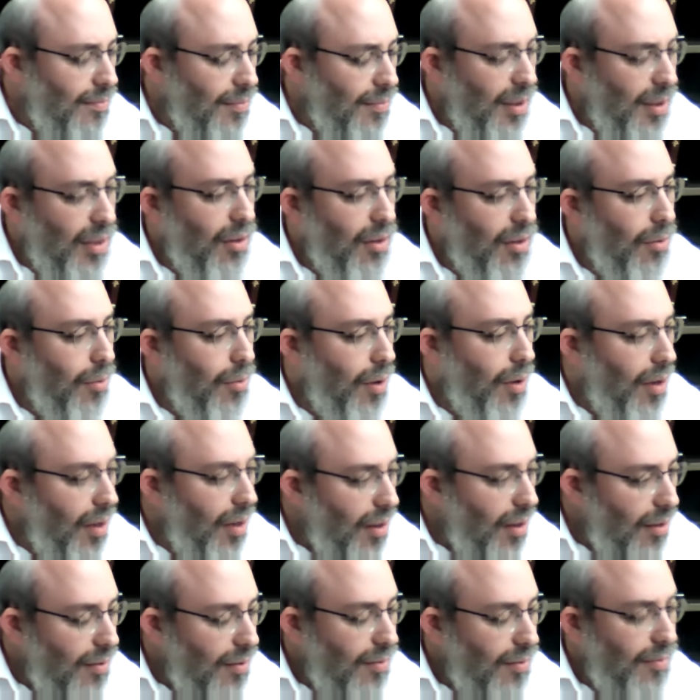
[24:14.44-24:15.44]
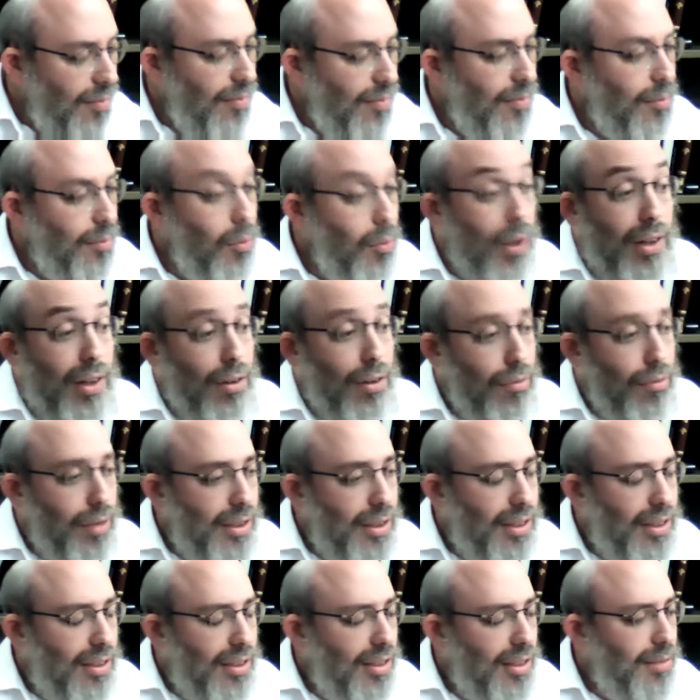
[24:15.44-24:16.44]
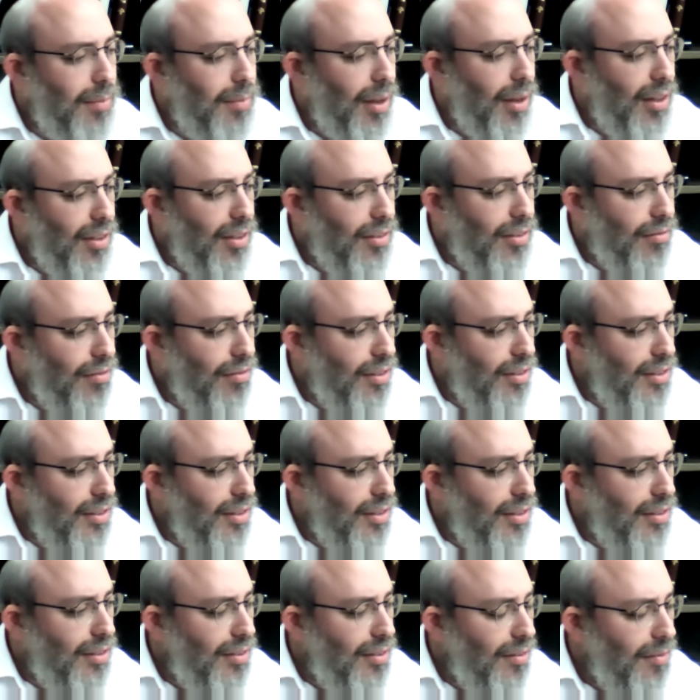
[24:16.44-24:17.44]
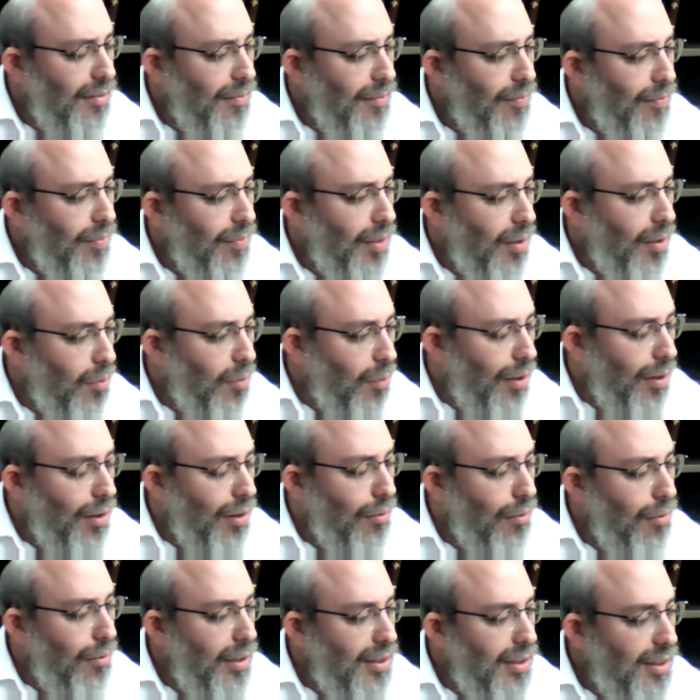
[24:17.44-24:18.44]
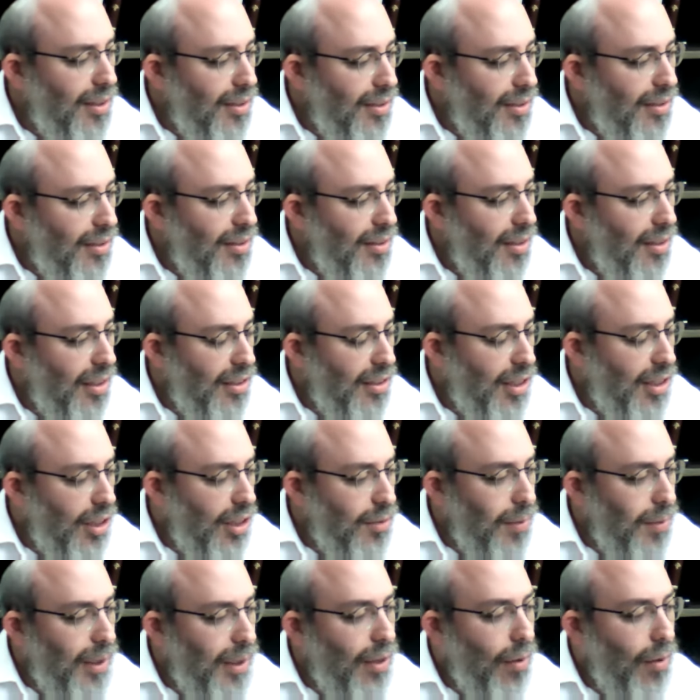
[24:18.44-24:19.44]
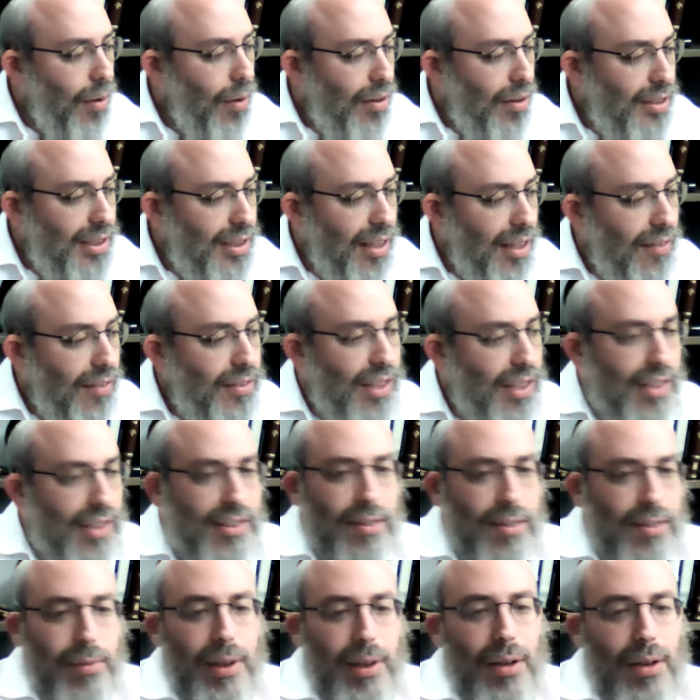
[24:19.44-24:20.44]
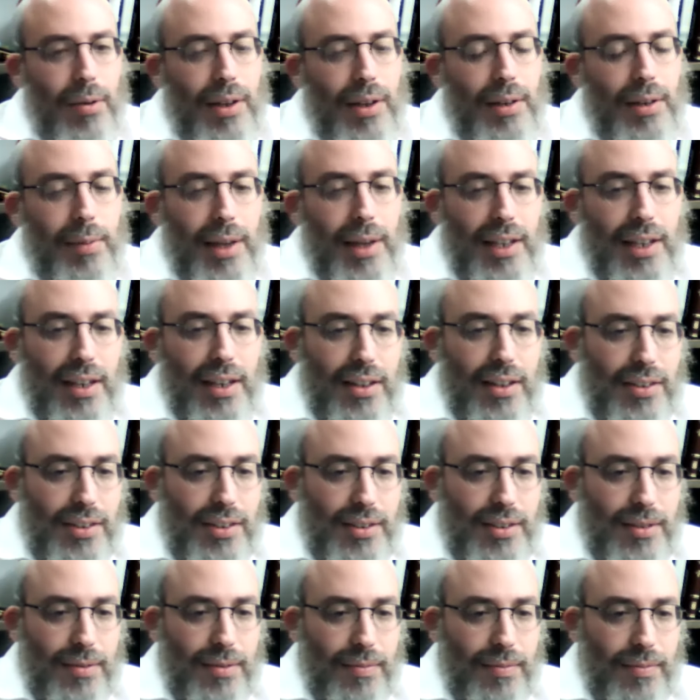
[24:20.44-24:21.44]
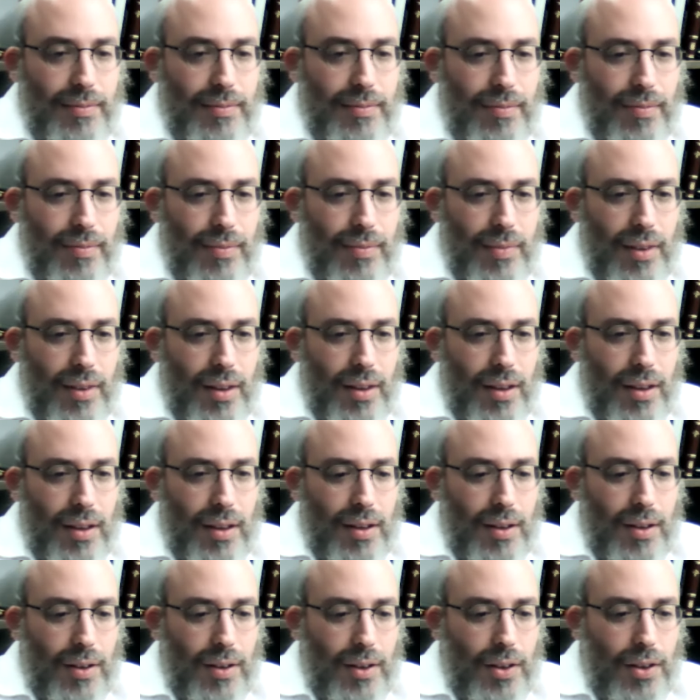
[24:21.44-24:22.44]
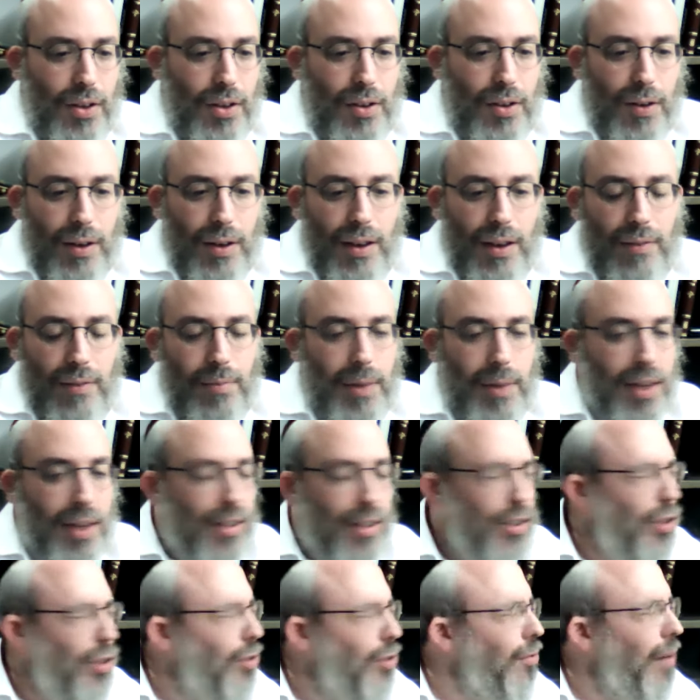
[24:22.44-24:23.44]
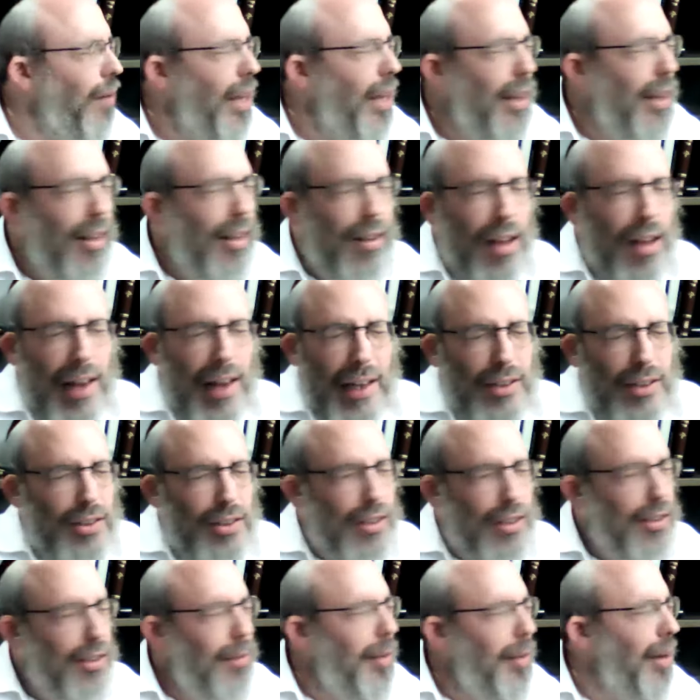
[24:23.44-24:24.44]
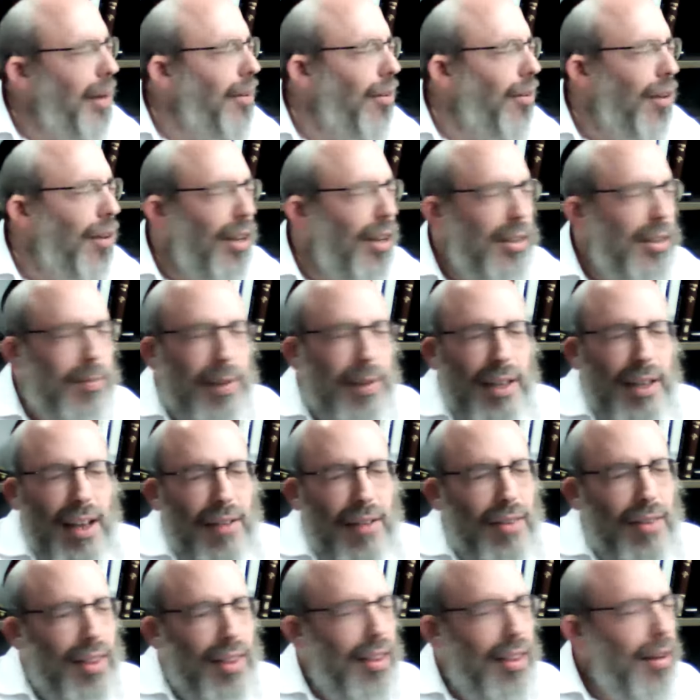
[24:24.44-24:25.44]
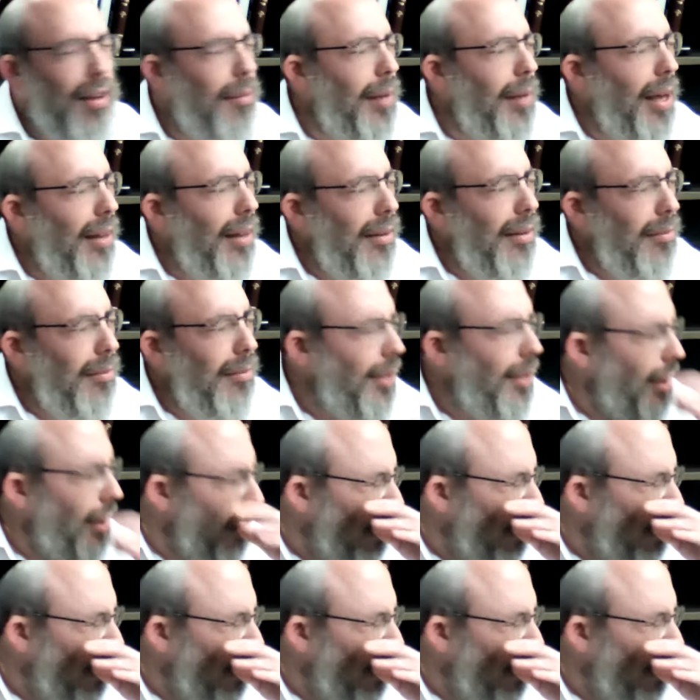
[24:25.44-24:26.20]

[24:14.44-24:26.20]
But you know why? One of the reasons is millions of reasons. One of the reasons is because we know ourselves less than we know anybody else. You could give me a straight analysis about your husband, everything about him.